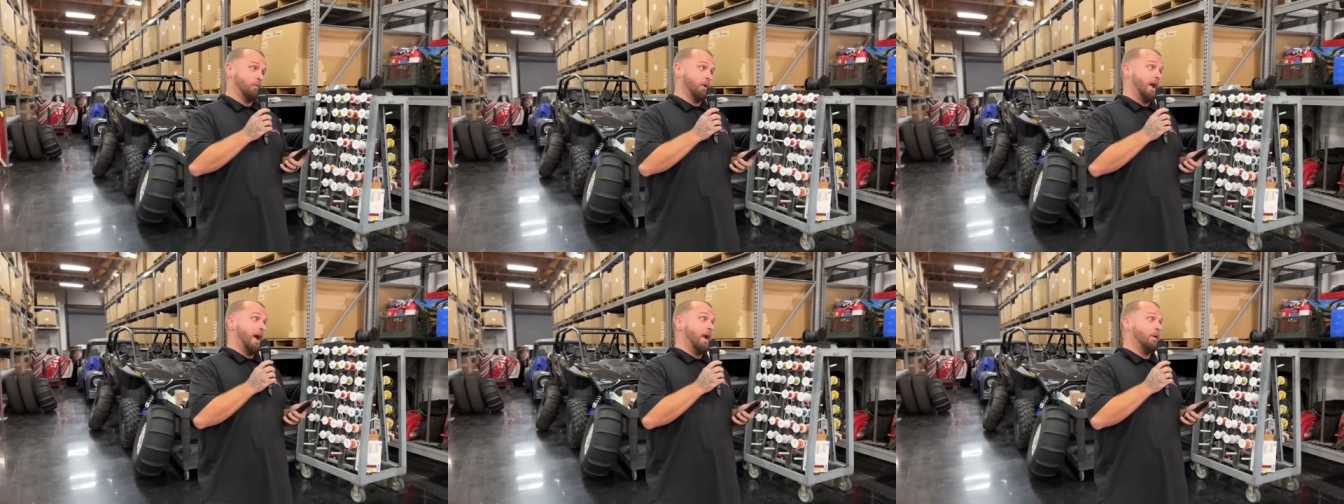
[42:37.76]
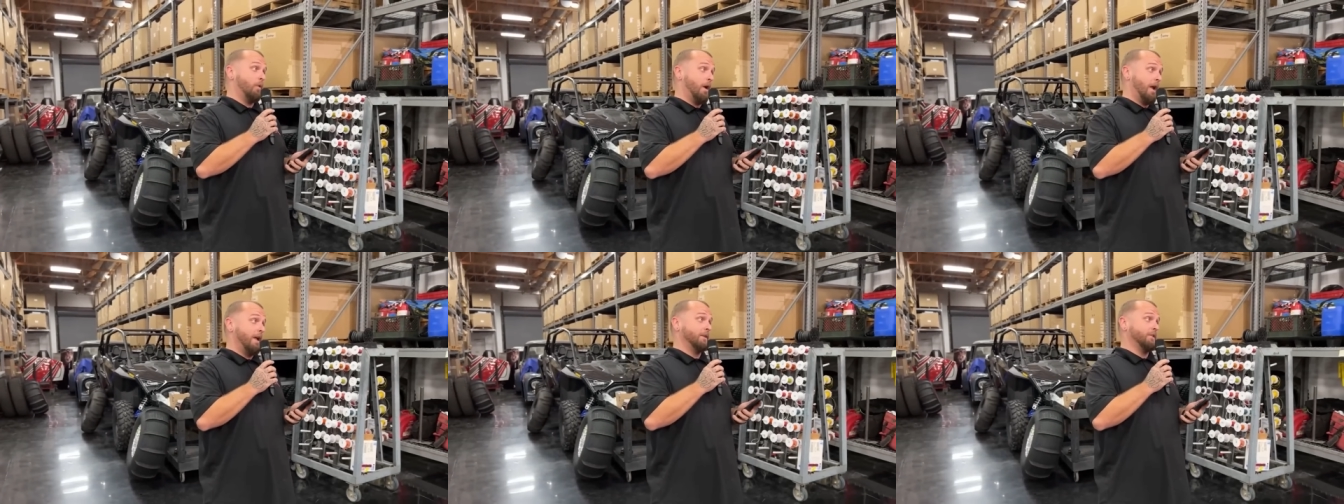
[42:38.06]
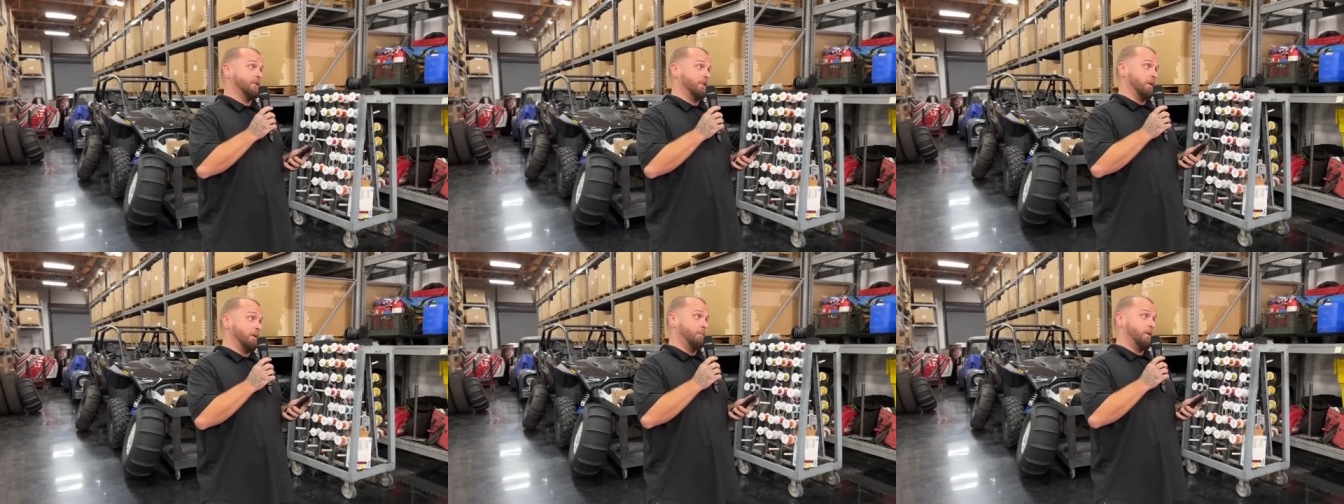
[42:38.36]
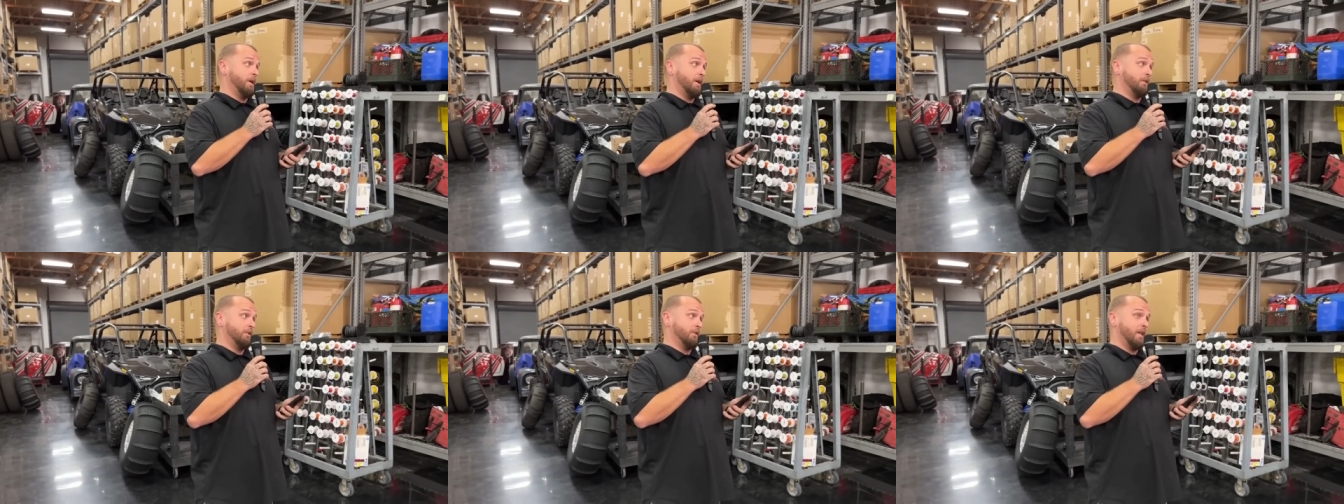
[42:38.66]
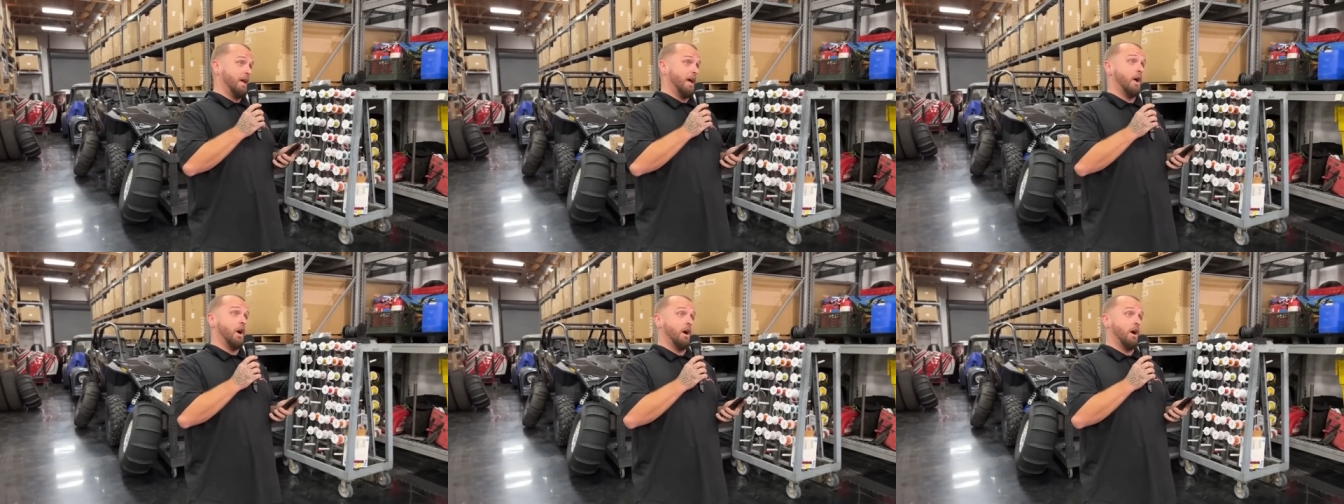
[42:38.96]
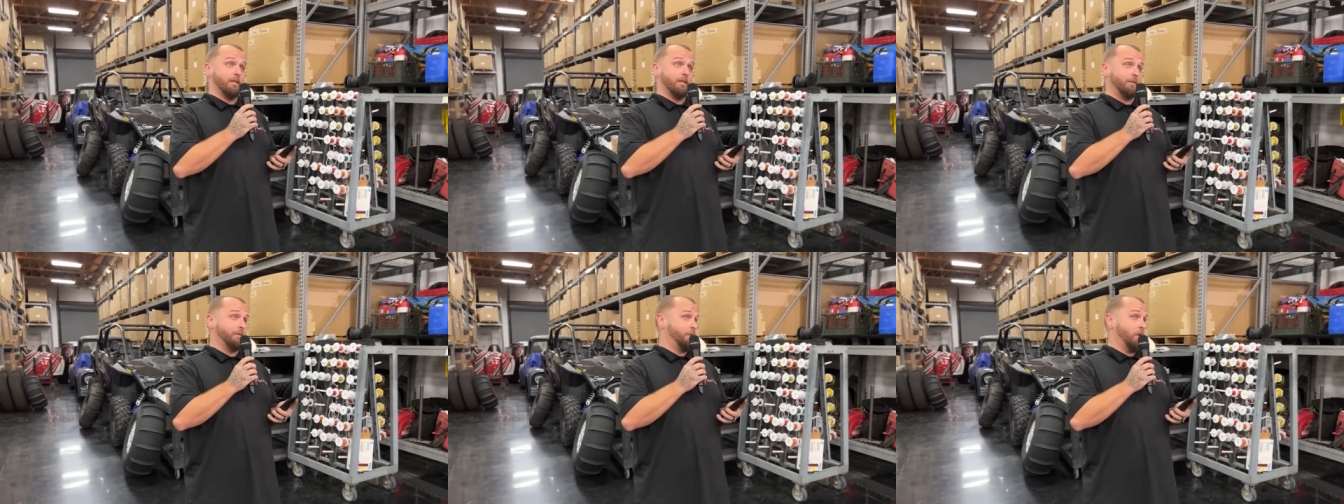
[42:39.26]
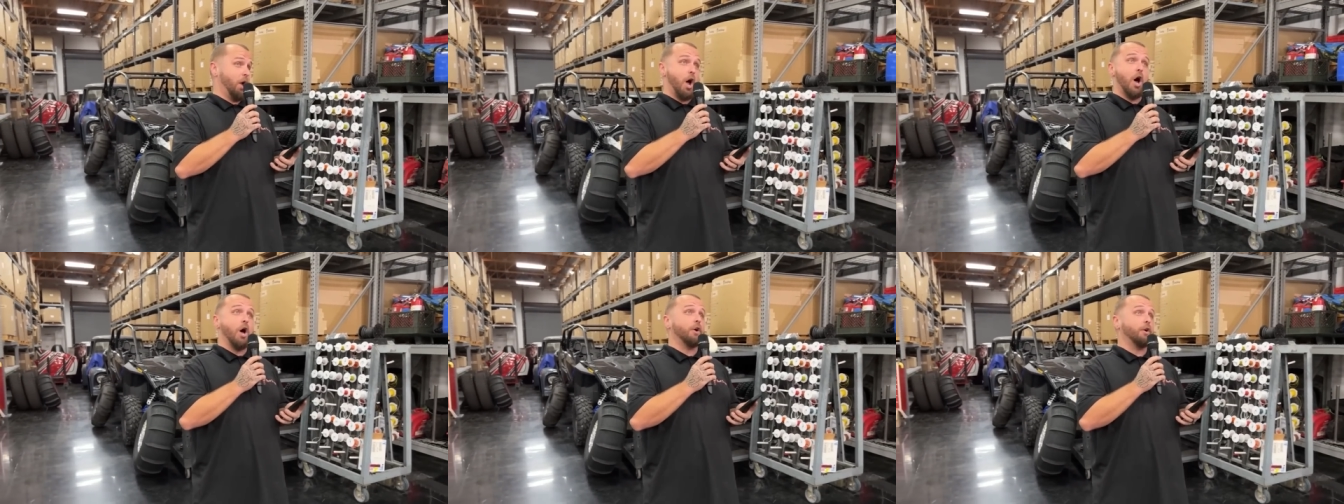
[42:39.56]
when I ran to the beach that
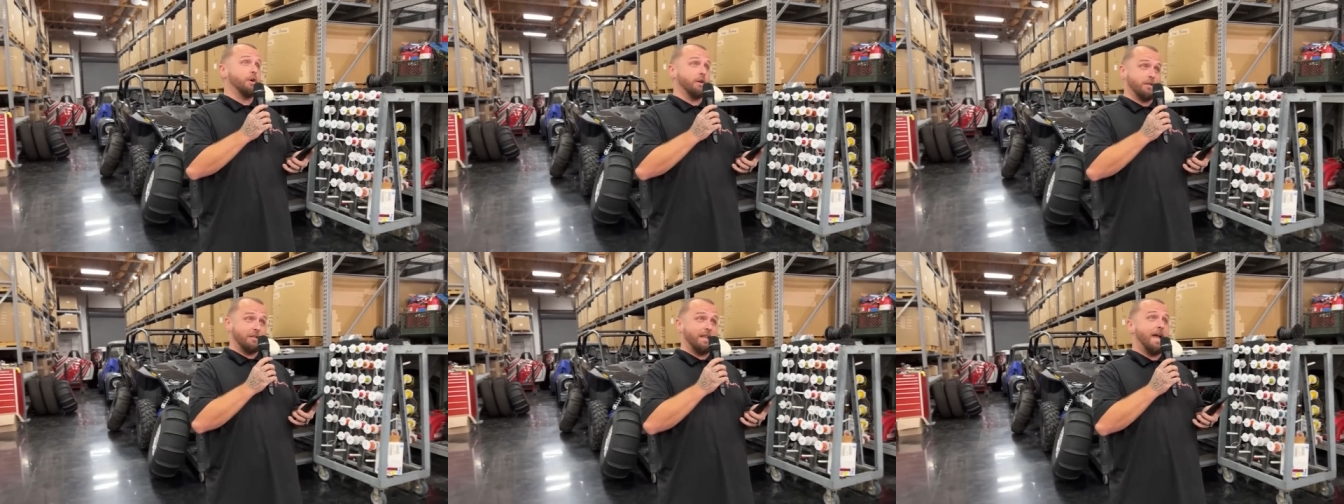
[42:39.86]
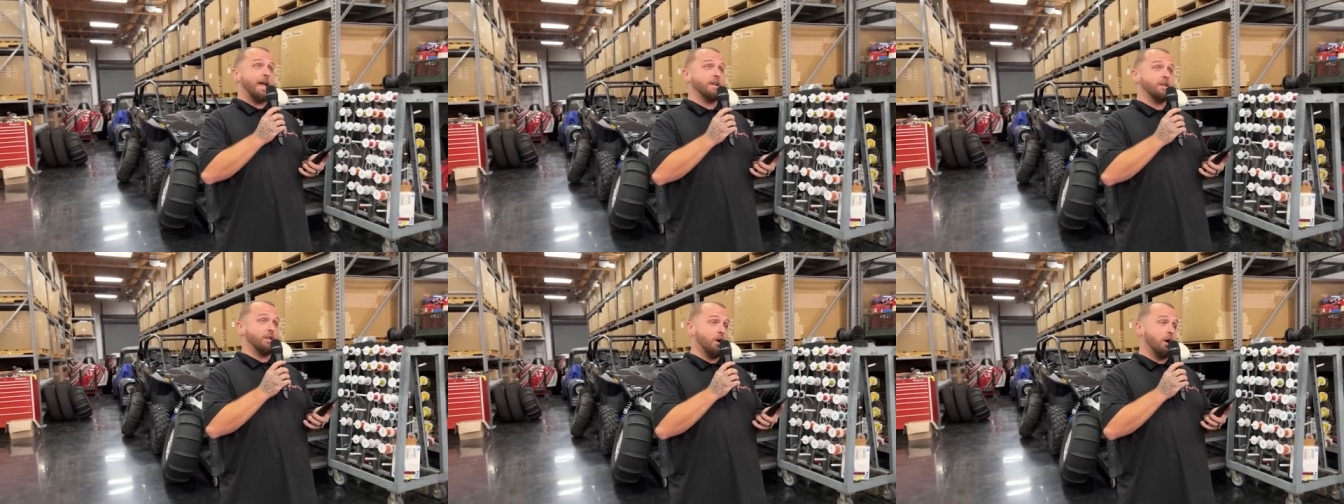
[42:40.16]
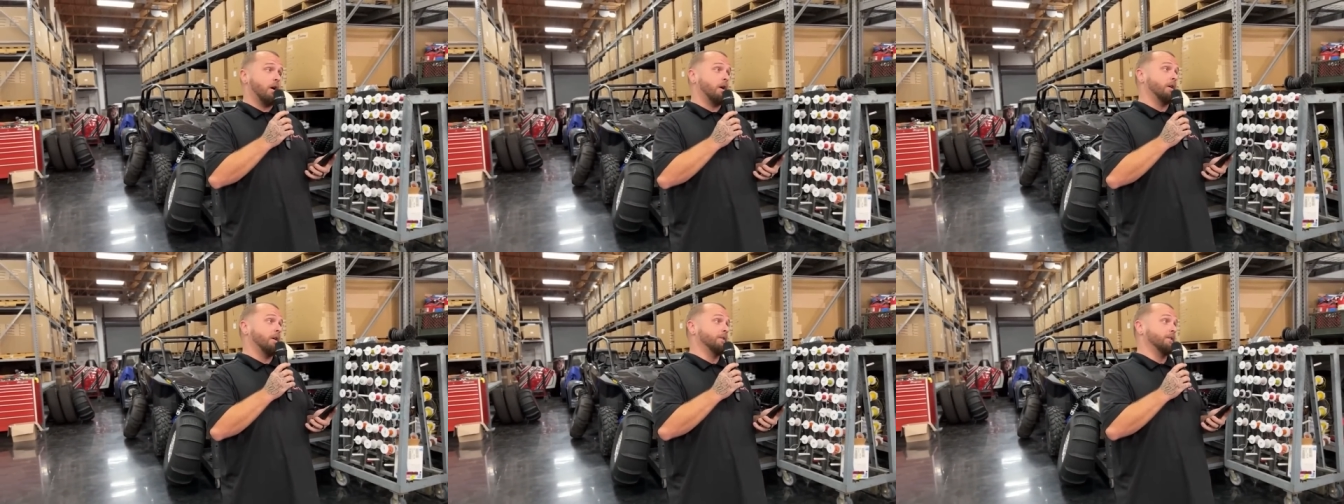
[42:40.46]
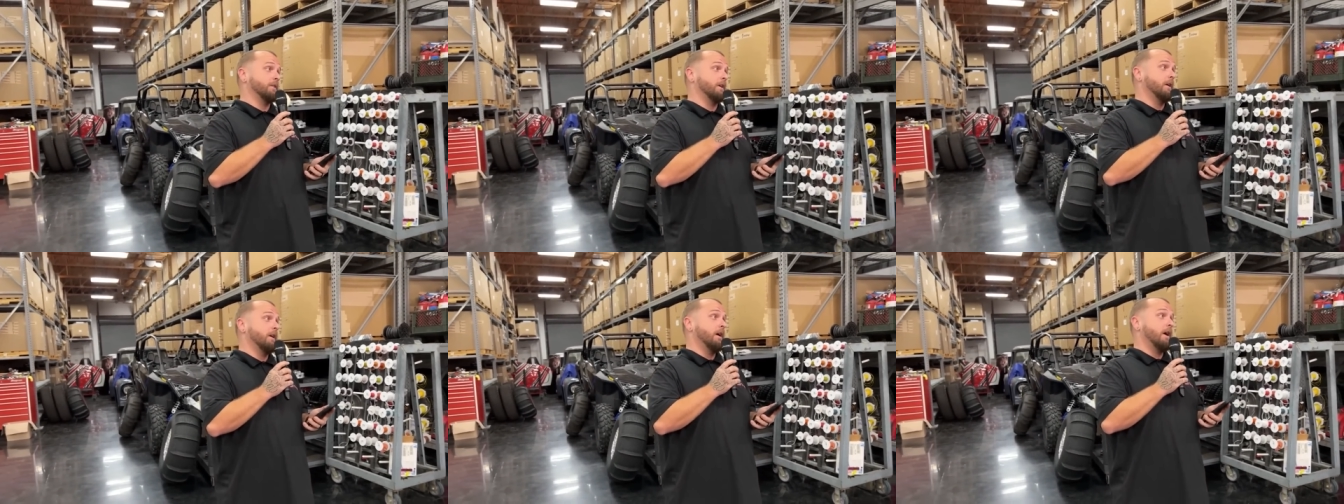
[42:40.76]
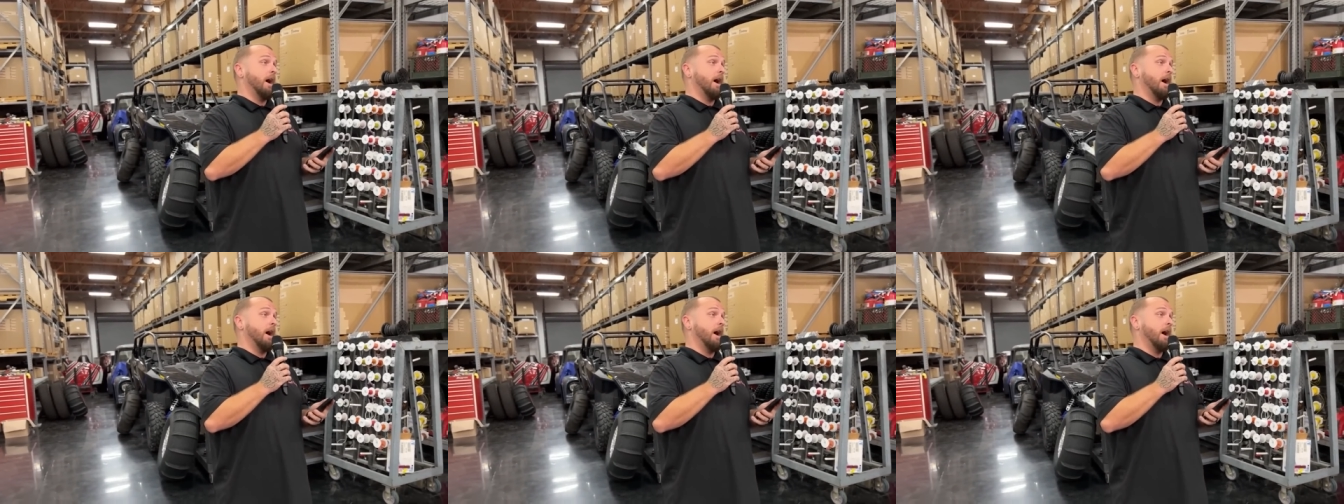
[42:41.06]
110 yards,